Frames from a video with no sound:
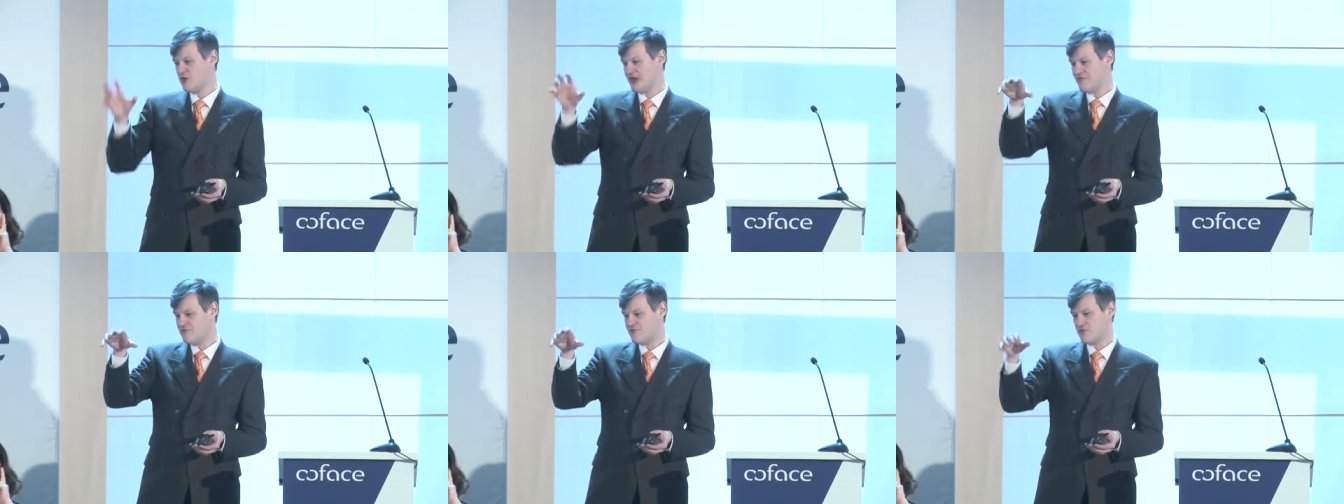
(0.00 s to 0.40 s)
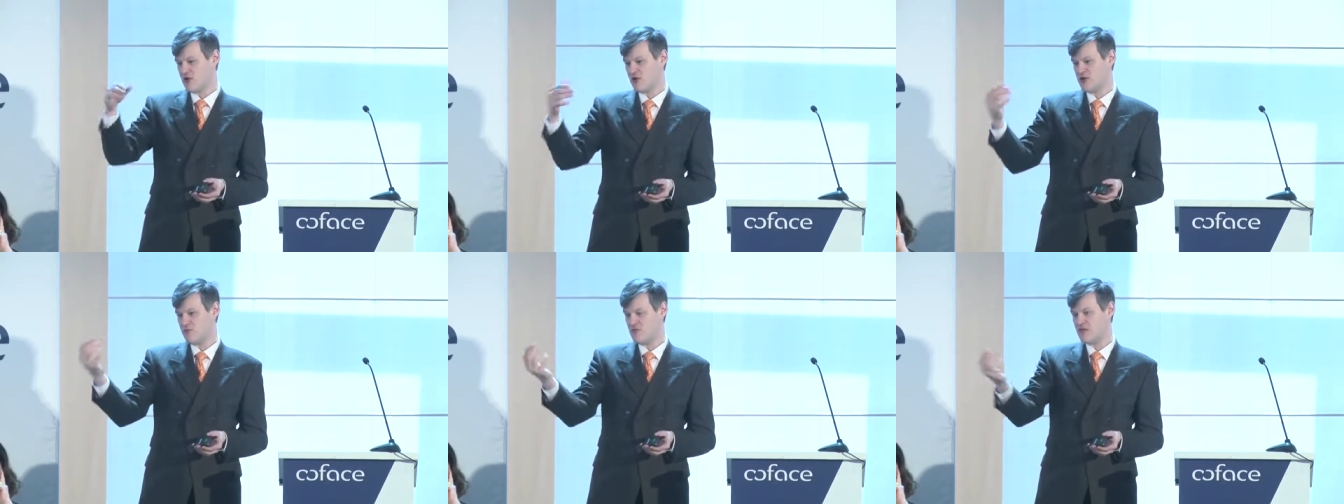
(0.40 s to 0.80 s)
have a
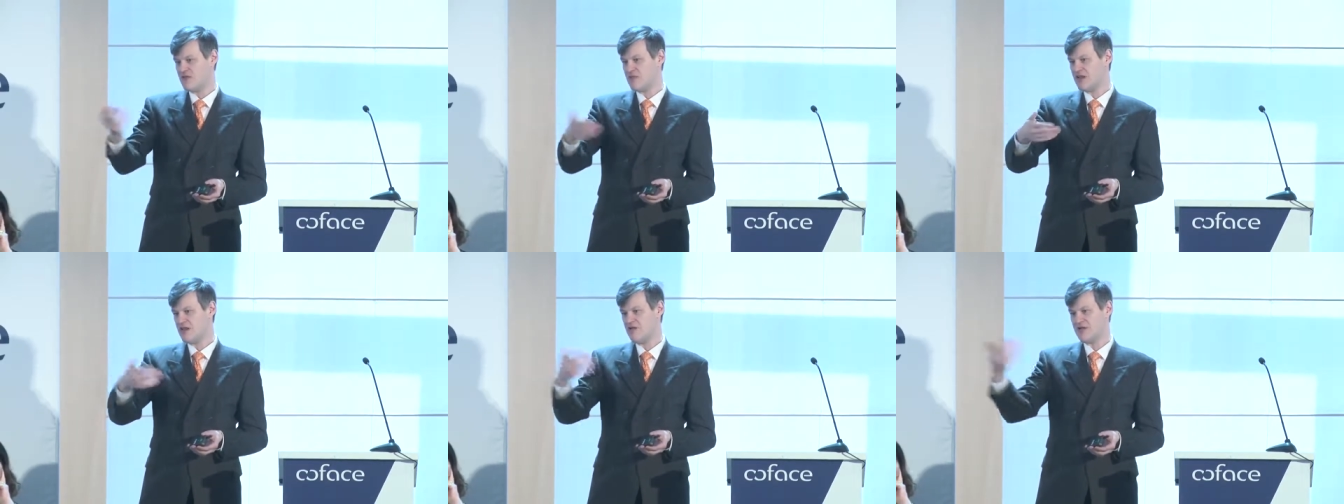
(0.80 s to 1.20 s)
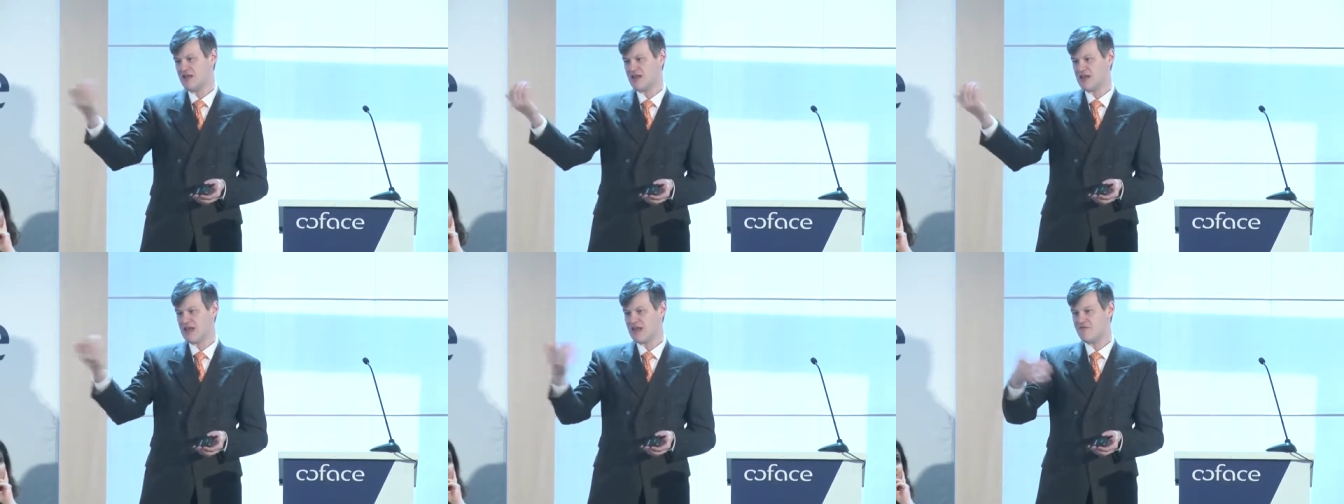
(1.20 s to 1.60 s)
drone, and we'll simply look
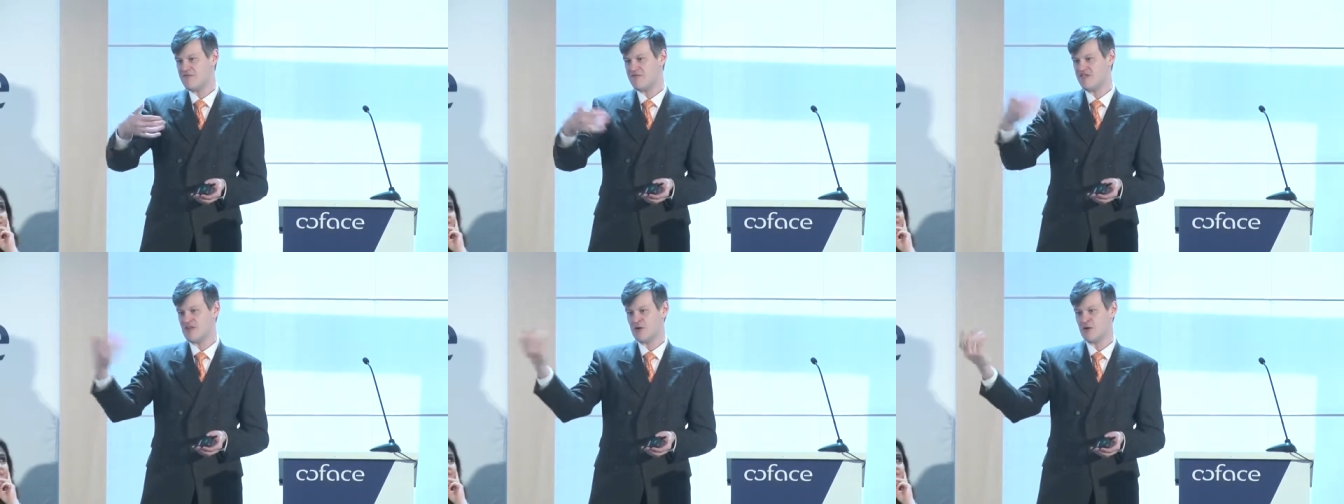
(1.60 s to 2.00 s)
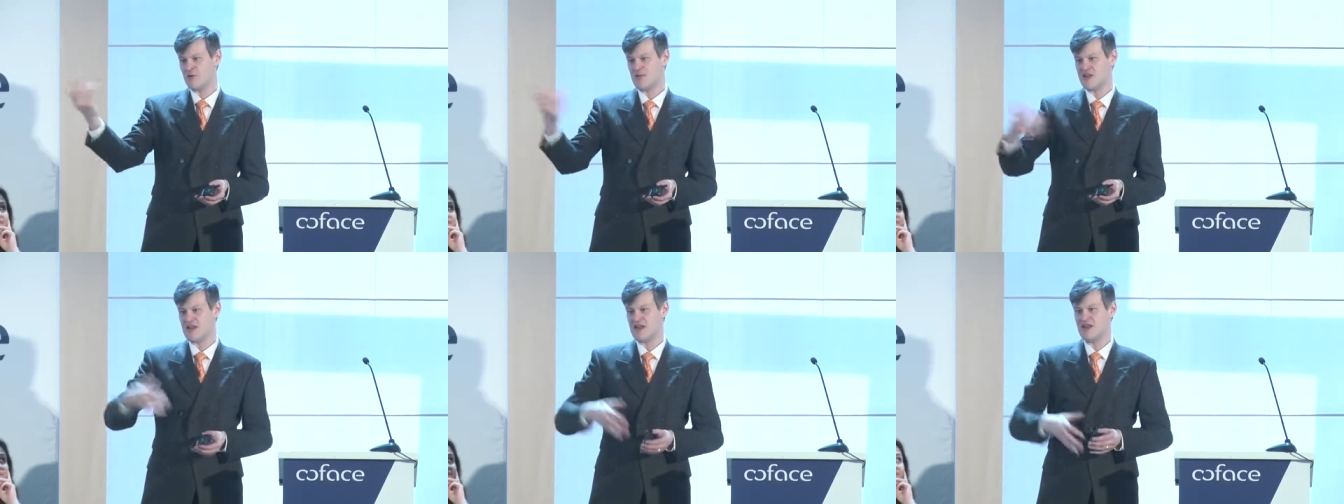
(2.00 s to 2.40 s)
at everything that
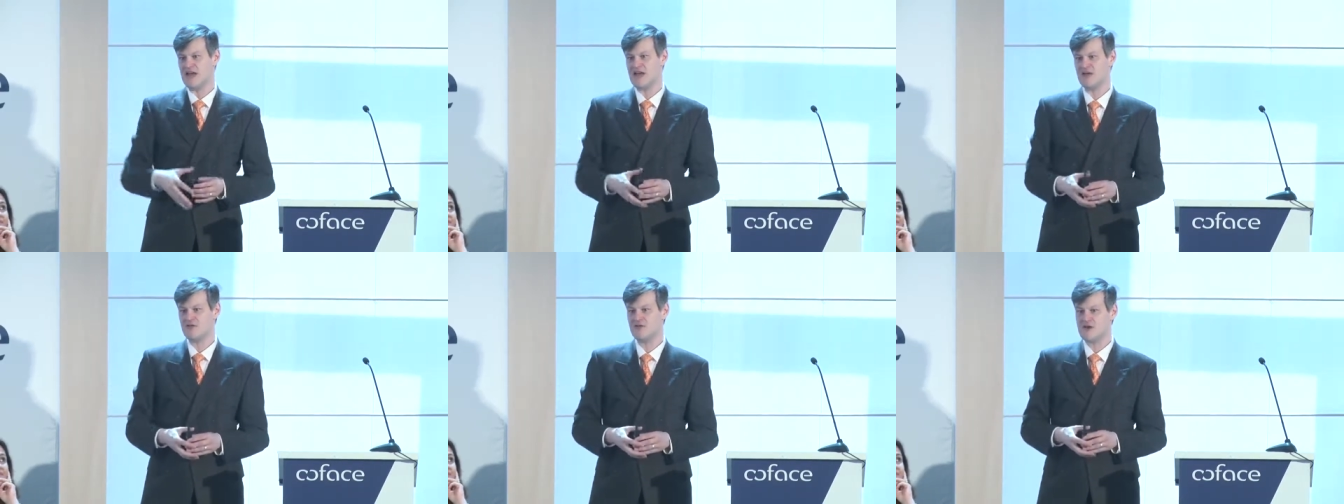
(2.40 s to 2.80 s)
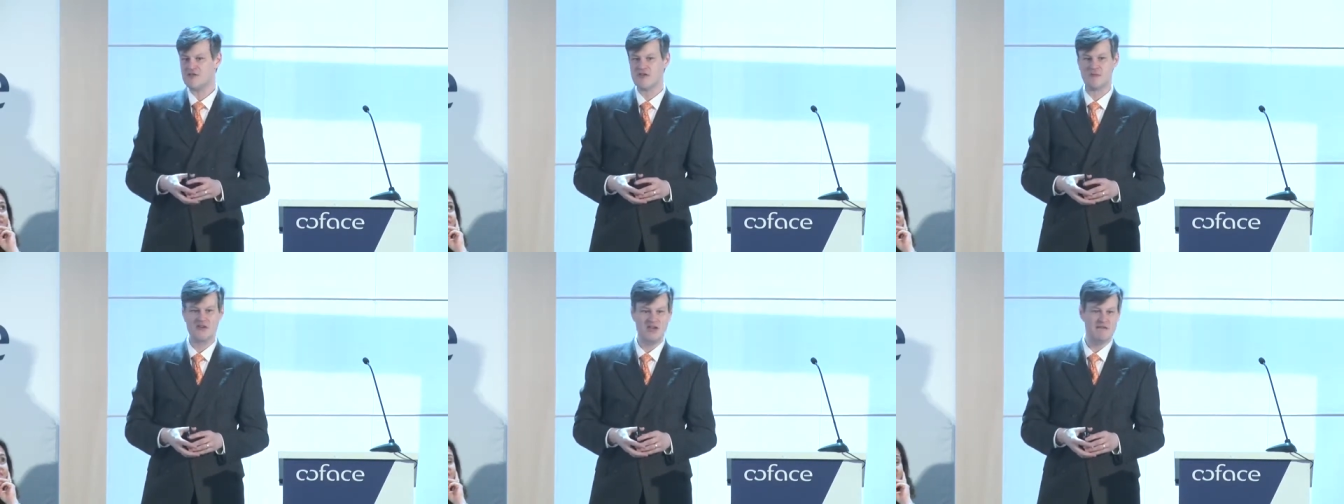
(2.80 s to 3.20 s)
goes in and out of
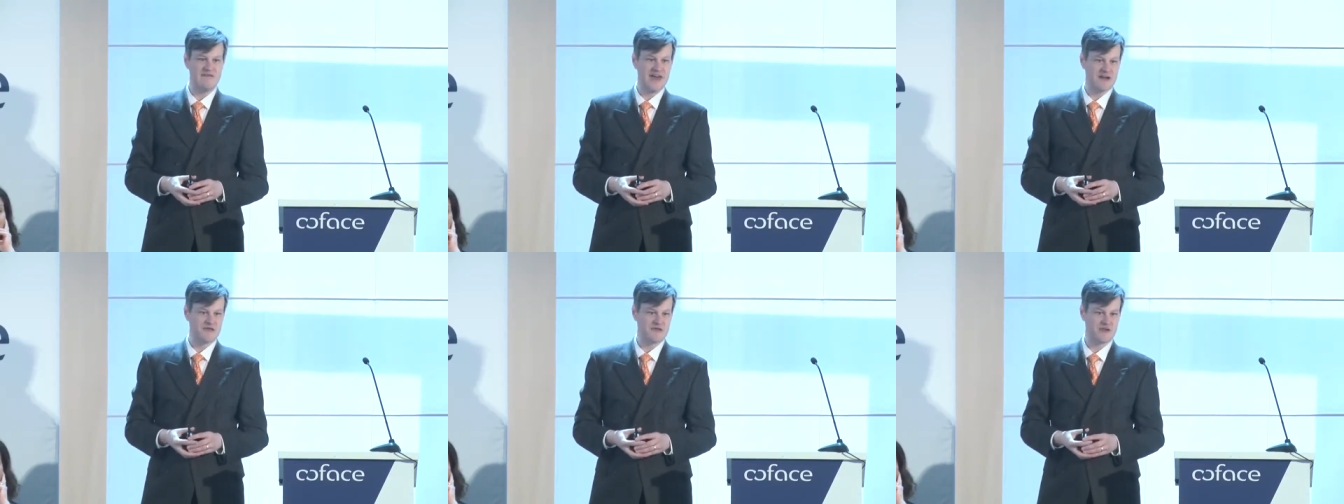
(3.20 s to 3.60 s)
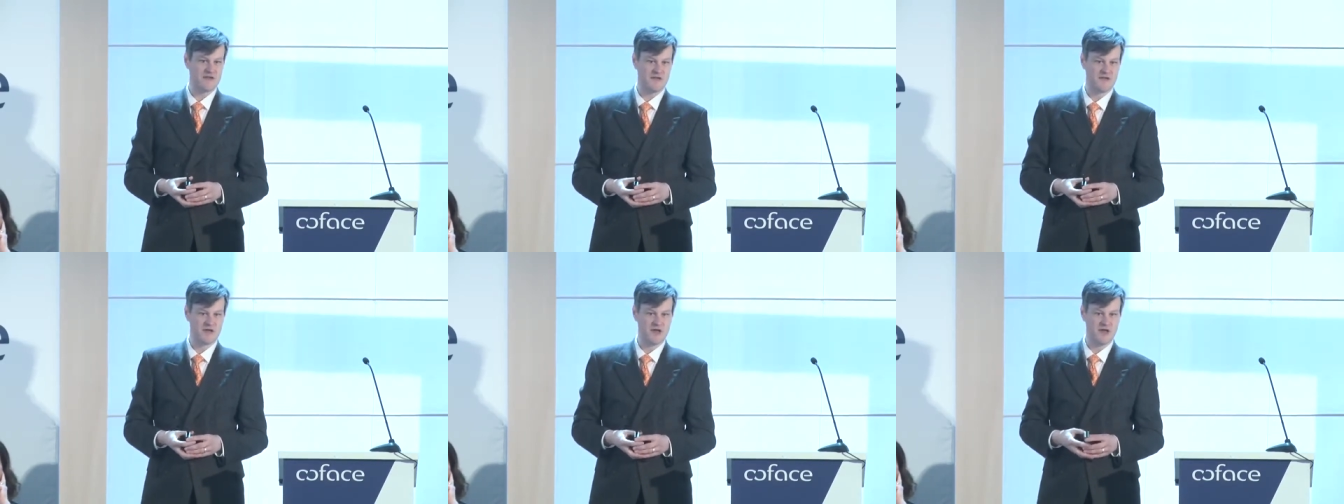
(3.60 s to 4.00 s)
some key
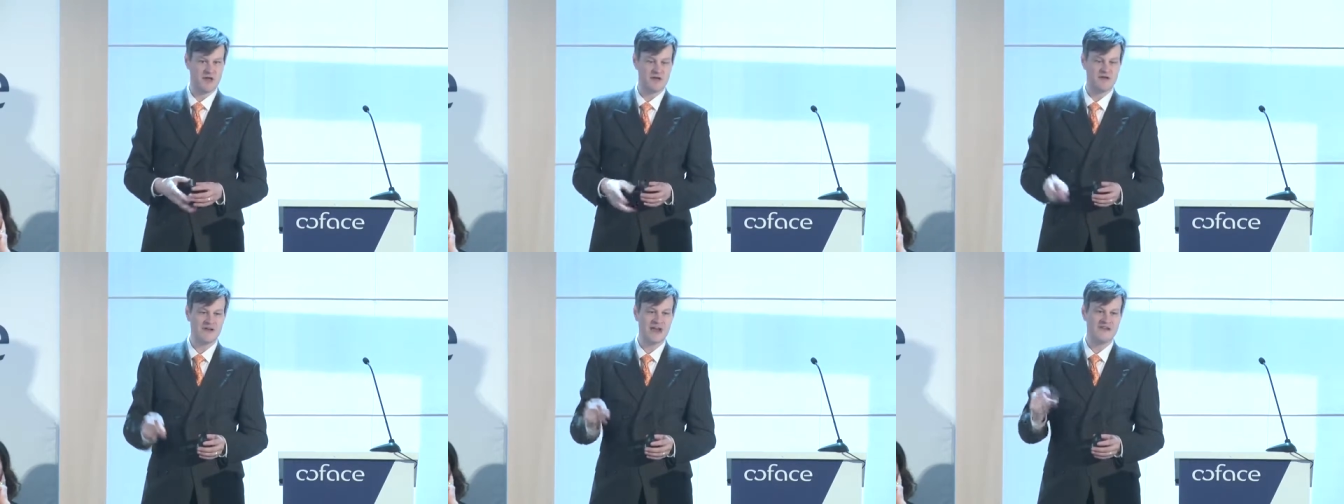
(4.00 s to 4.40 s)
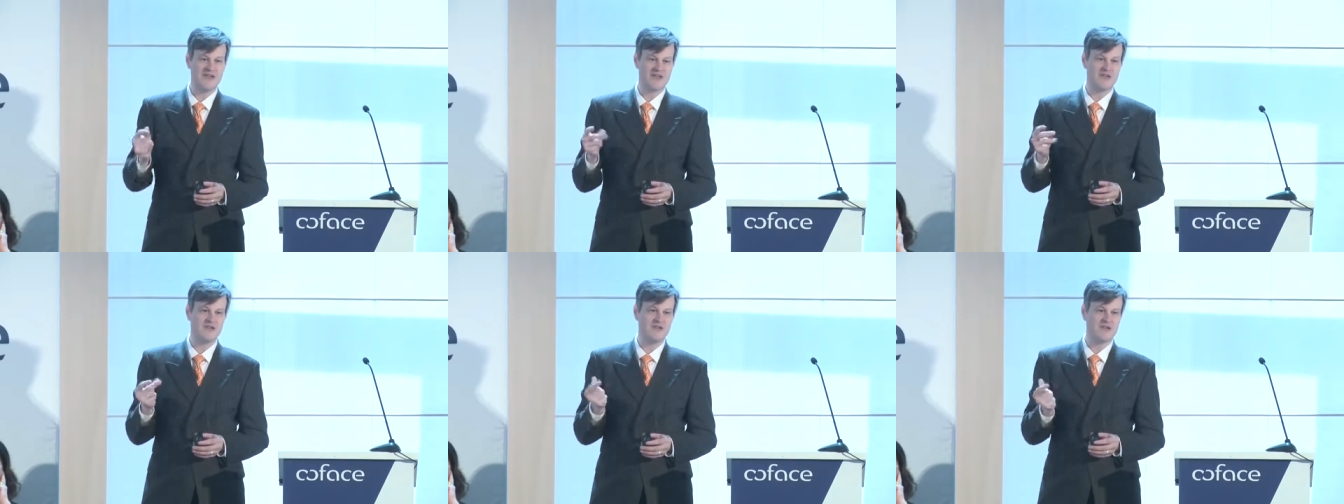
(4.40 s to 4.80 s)
factories. You'll have
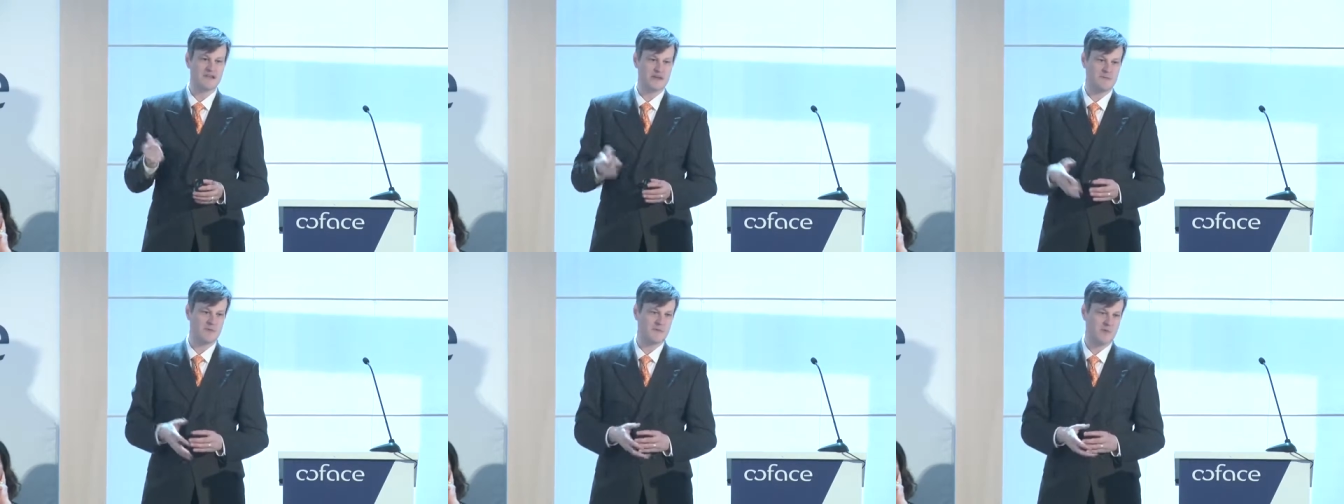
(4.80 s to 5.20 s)
it instantly.